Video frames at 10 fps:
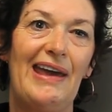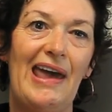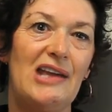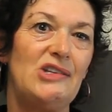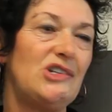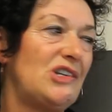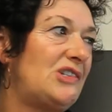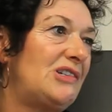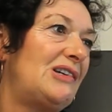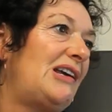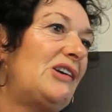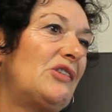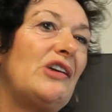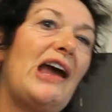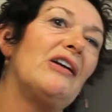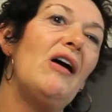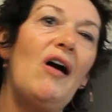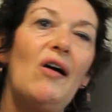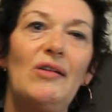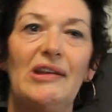and just create a
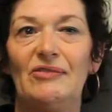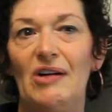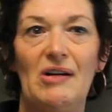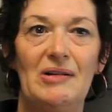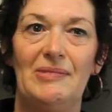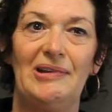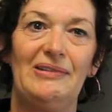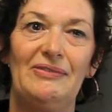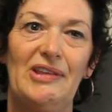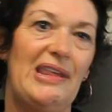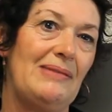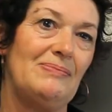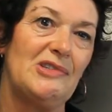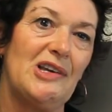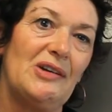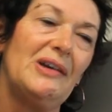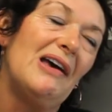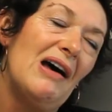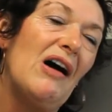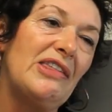whole environment for them. So
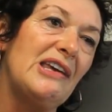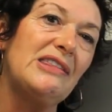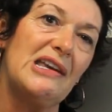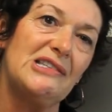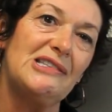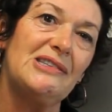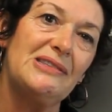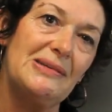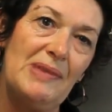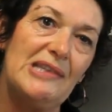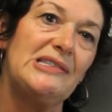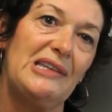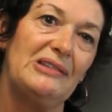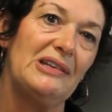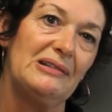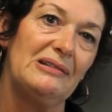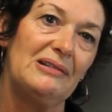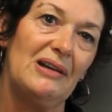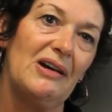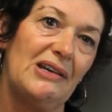I think that's the best thing that
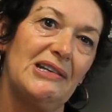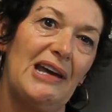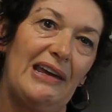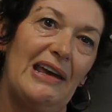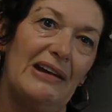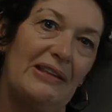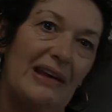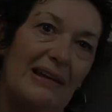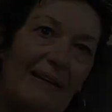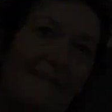I can take out of that.